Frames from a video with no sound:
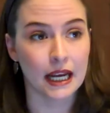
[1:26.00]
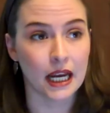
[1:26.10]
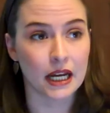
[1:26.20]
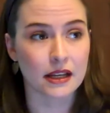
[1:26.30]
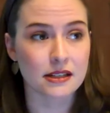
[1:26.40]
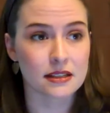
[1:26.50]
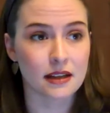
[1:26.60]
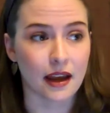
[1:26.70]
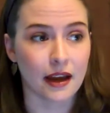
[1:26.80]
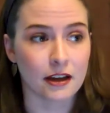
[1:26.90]

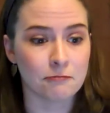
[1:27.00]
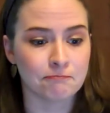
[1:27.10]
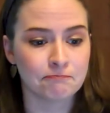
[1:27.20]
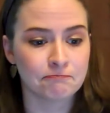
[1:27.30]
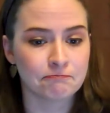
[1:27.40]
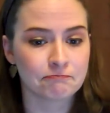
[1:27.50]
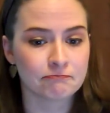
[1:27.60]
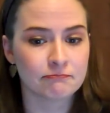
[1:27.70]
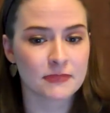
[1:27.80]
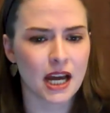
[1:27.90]
And
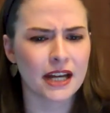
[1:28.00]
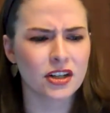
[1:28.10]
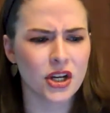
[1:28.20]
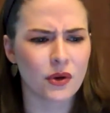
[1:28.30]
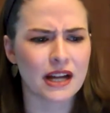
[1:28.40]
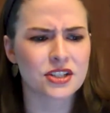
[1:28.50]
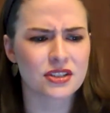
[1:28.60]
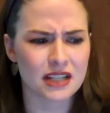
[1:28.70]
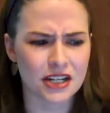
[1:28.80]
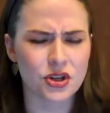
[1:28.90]
I don't know, I
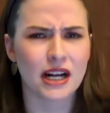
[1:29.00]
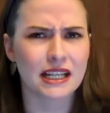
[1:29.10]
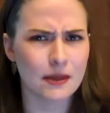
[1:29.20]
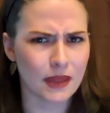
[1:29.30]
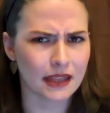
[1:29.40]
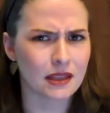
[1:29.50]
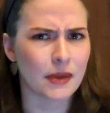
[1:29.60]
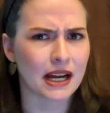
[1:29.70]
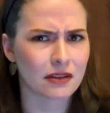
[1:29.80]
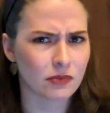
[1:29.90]
try to keep that in the
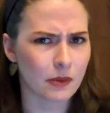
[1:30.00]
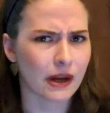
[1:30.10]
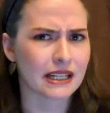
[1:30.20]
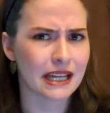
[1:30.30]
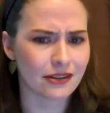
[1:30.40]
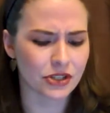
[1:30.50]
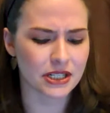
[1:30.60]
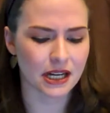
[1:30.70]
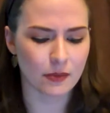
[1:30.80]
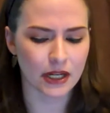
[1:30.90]
back of my mind every
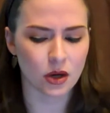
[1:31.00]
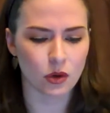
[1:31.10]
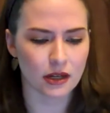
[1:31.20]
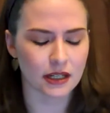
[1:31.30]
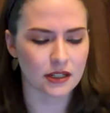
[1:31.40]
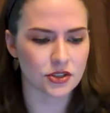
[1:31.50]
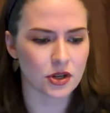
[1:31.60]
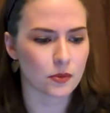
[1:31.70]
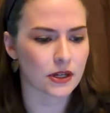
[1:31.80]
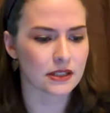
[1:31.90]
time I go on an
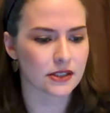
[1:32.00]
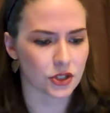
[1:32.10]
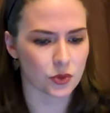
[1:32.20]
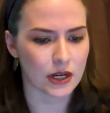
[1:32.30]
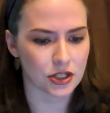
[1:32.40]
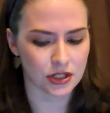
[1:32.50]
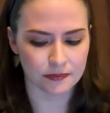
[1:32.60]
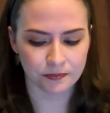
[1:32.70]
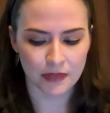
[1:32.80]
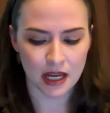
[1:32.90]
interpreted situation.
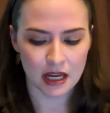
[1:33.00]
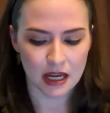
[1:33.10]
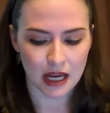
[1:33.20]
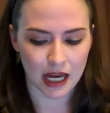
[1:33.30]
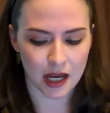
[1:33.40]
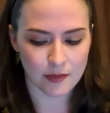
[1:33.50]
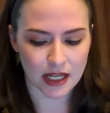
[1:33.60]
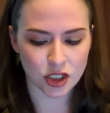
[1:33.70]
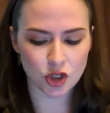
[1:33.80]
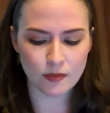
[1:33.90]

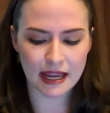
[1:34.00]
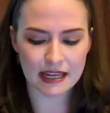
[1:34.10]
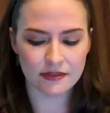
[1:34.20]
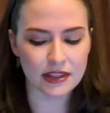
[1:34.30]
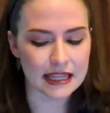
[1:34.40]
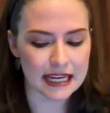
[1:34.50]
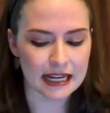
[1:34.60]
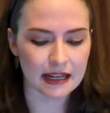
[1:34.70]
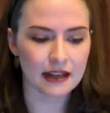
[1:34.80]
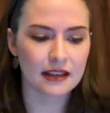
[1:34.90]
And you may even
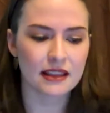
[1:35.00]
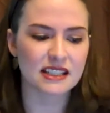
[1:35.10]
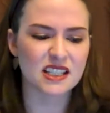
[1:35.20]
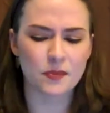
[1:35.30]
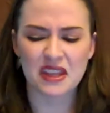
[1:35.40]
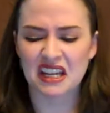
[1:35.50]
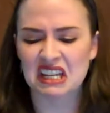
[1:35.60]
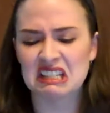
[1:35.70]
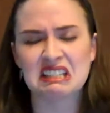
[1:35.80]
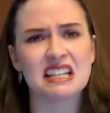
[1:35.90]
think that something
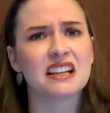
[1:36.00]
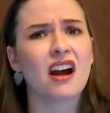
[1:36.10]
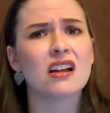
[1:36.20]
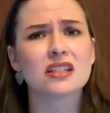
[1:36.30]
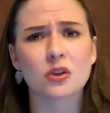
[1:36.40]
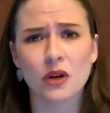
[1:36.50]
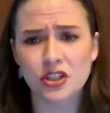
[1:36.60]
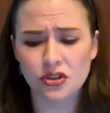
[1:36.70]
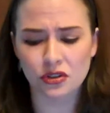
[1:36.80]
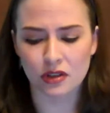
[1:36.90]
is
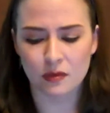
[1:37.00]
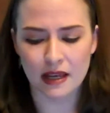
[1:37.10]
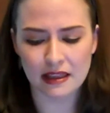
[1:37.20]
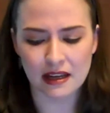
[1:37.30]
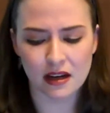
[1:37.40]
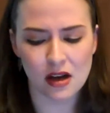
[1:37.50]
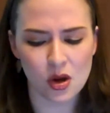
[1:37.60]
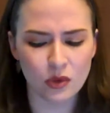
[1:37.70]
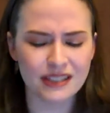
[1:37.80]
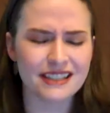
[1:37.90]
inconsequential. You may think,
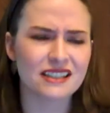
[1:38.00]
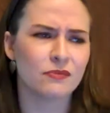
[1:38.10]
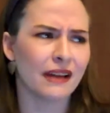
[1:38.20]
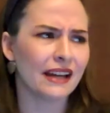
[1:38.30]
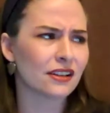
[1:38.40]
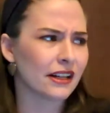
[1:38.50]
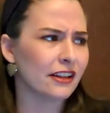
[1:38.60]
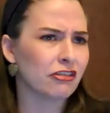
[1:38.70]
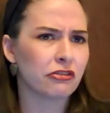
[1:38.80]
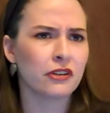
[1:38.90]
oh, well, it doesn't matter
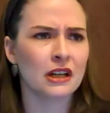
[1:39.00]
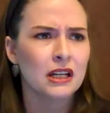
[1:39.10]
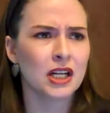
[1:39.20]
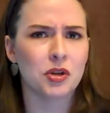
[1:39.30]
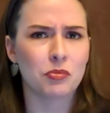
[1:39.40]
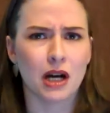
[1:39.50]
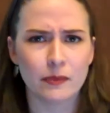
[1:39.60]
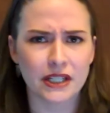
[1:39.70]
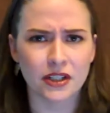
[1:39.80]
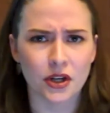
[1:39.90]
if
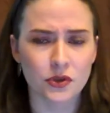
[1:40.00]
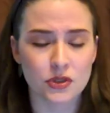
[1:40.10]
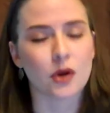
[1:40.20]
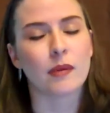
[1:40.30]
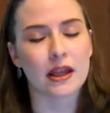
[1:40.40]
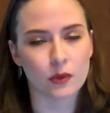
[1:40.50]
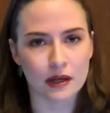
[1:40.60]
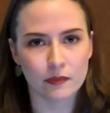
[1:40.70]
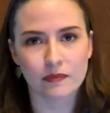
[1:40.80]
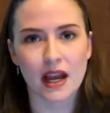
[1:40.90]
Bobby knows. Oh, by the
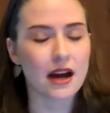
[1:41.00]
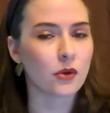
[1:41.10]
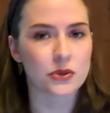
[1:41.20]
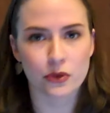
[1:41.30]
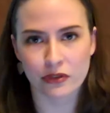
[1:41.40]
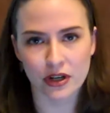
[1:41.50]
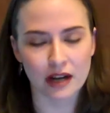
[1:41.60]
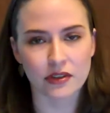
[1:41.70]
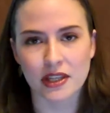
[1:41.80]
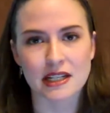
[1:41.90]
way, I always refer
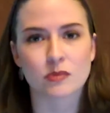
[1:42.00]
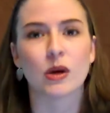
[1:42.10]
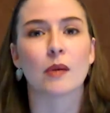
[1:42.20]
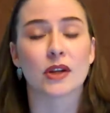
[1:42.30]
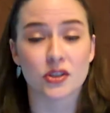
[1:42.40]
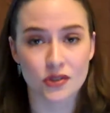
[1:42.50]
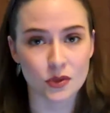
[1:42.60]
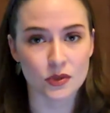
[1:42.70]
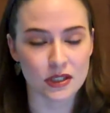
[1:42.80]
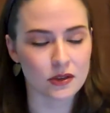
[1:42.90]
to everything as Bobby and
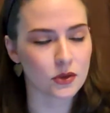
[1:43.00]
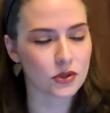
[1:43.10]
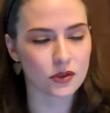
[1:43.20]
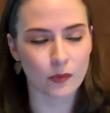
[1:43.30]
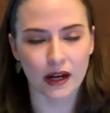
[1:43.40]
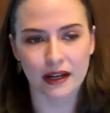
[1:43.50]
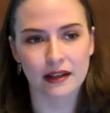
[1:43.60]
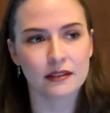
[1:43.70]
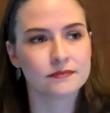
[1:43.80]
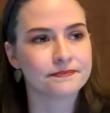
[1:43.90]
Susie. Those are
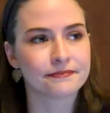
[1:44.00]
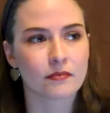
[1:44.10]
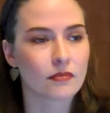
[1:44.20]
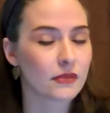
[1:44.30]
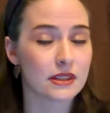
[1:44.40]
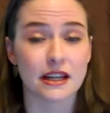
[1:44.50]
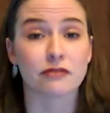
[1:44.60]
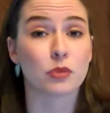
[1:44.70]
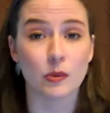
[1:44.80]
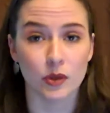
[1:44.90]
my
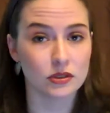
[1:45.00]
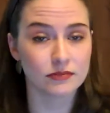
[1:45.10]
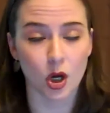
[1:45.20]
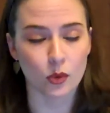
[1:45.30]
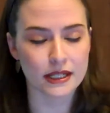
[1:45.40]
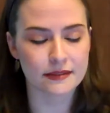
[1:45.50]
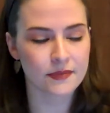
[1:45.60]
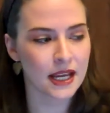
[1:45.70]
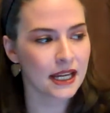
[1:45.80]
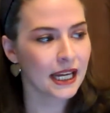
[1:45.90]
deaf people, always.
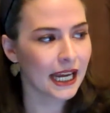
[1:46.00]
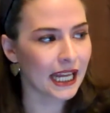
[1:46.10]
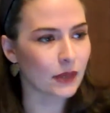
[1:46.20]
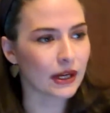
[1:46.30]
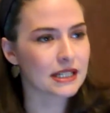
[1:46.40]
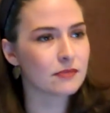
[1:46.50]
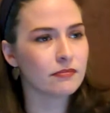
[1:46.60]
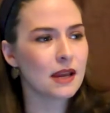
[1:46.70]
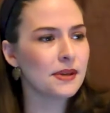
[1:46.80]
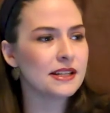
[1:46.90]
Anyway,
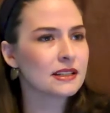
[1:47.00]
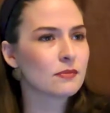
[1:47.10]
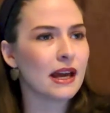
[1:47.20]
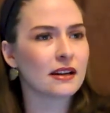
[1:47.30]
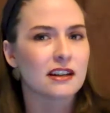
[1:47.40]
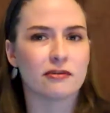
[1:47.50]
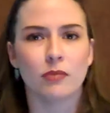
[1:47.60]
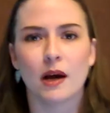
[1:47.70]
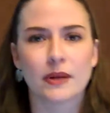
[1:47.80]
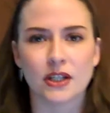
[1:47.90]
maybe it doesn't matter if
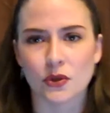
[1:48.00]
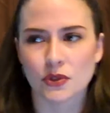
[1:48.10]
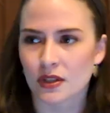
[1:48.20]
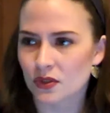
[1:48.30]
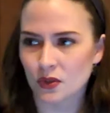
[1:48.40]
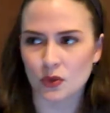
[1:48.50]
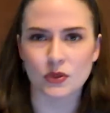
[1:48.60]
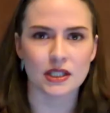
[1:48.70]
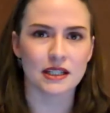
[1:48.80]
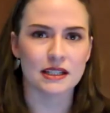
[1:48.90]
Bobby knows that
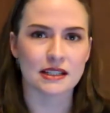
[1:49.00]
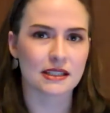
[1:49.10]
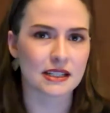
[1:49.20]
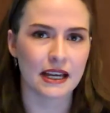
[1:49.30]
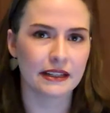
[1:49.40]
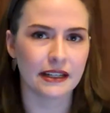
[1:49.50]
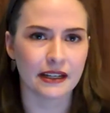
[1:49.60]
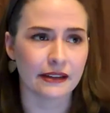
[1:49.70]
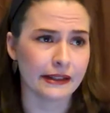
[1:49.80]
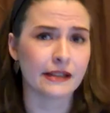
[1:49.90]
Susie is
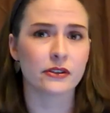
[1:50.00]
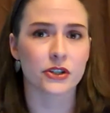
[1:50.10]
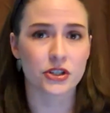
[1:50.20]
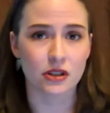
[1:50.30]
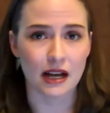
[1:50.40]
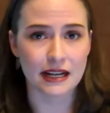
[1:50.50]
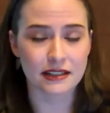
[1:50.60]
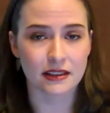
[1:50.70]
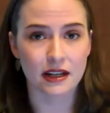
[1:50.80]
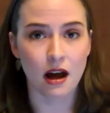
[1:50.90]
taking an English
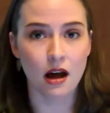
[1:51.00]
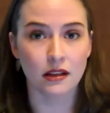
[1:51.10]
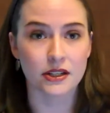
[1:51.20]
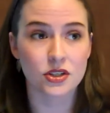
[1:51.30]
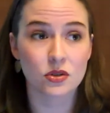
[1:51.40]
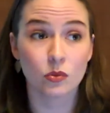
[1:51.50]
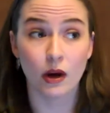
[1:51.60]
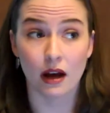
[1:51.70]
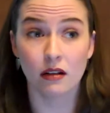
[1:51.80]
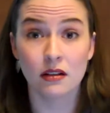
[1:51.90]
class at the college.
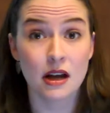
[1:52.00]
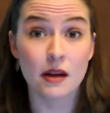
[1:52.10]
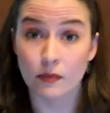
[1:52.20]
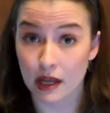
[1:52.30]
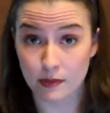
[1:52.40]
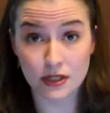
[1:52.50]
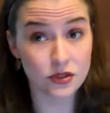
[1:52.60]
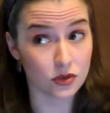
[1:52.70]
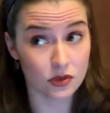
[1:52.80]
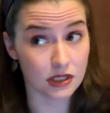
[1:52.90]
Well, maybe
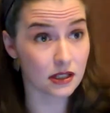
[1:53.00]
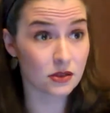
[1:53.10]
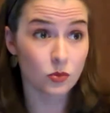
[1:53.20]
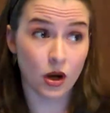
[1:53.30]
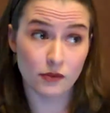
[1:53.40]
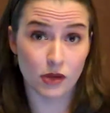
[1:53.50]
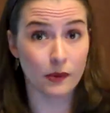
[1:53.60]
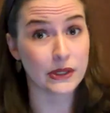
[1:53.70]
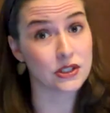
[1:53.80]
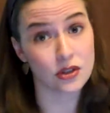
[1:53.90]
Susie doesn't want
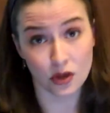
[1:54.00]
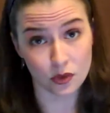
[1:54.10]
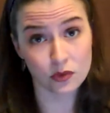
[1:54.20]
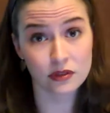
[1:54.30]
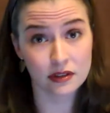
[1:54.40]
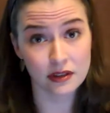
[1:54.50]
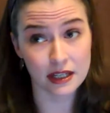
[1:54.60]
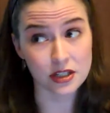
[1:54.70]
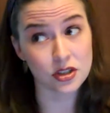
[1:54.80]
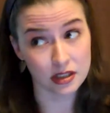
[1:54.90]
Bobby to know
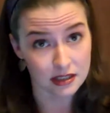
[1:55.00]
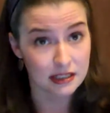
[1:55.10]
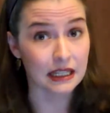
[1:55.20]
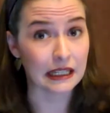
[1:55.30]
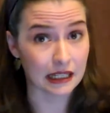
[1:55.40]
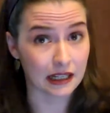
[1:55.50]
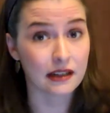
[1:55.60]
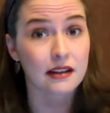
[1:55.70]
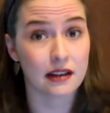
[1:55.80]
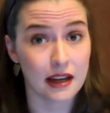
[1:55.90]
that she is
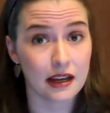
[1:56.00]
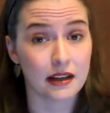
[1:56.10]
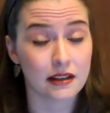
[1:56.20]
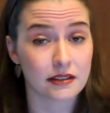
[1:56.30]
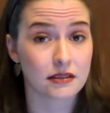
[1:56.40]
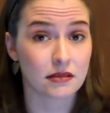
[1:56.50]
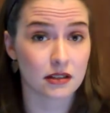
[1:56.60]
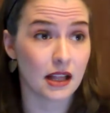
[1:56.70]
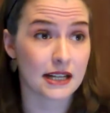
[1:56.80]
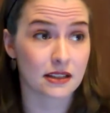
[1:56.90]
taking a
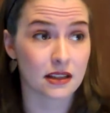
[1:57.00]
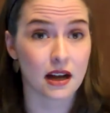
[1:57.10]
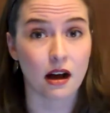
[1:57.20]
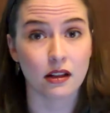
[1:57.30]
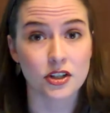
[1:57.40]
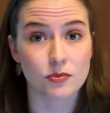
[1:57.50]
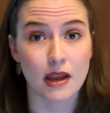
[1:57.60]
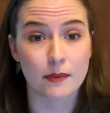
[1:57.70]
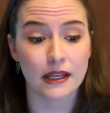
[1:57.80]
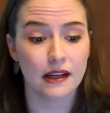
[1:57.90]
class at the college.
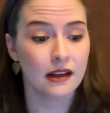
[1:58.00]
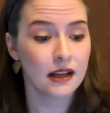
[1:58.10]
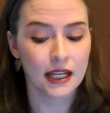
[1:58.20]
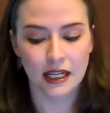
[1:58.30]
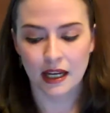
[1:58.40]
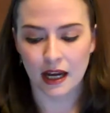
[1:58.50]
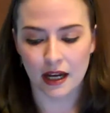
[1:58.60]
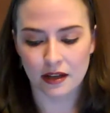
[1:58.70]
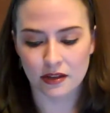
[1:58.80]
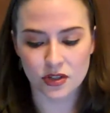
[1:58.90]
Maybe
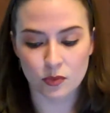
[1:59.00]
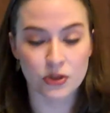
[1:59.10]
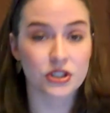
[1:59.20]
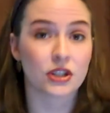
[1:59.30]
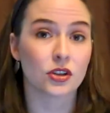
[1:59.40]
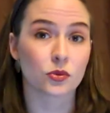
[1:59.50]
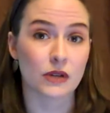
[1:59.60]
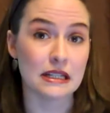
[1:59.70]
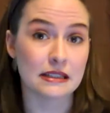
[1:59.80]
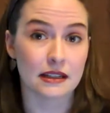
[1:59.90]
there's a particular
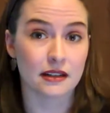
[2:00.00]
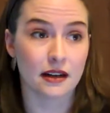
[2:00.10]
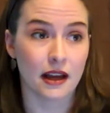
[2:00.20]
reason.